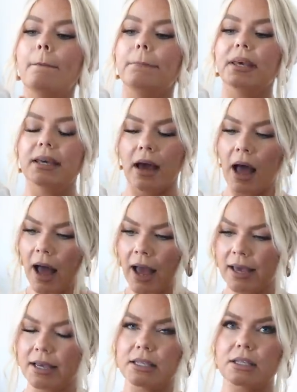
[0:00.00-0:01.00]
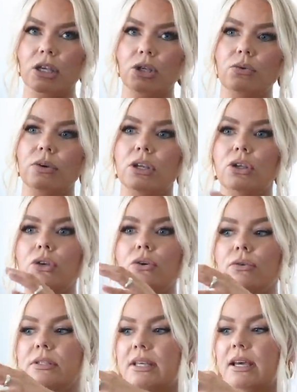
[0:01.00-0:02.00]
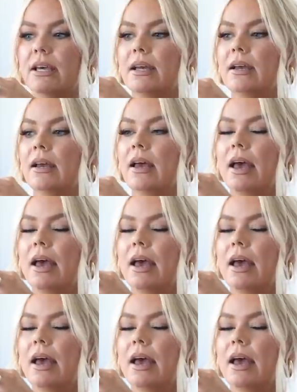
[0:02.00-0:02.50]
because you can use it